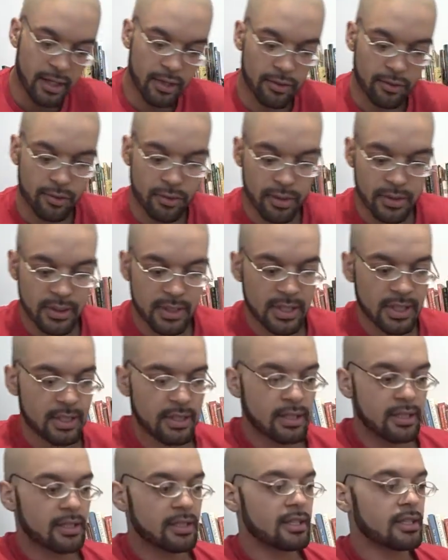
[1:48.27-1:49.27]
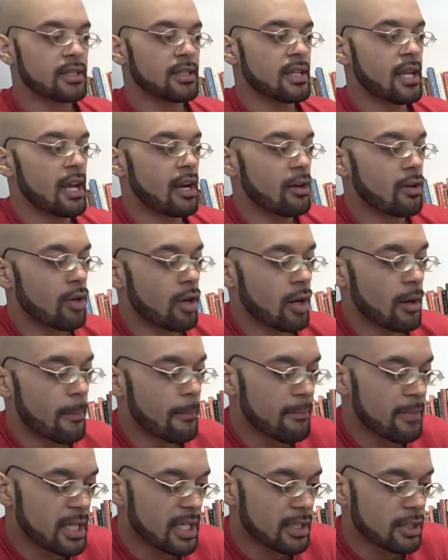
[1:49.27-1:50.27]
here. Tristan
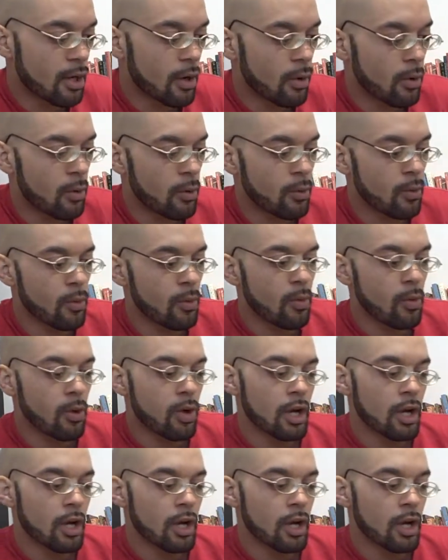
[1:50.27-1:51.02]
Taramino.